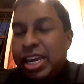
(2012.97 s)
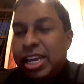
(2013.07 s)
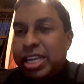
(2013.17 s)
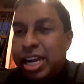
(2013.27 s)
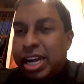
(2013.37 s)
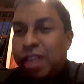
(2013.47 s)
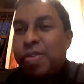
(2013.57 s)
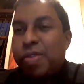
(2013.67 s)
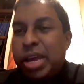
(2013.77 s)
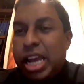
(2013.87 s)
The adult
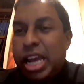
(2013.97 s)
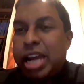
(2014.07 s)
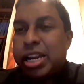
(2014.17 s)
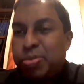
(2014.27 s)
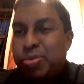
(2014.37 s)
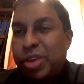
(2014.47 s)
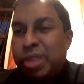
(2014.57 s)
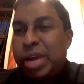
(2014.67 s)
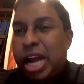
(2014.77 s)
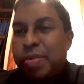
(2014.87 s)
will be
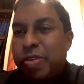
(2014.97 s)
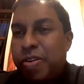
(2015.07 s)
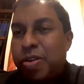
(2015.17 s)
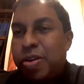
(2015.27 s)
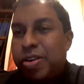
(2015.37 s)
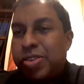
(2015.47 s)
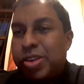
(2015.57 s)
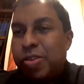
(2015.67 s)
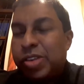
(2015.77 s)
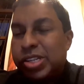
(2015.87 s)
liable for
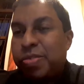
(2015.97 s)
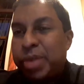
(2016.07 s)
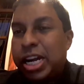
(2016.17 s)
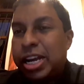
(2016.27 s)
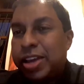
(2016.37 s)
the offense of murder.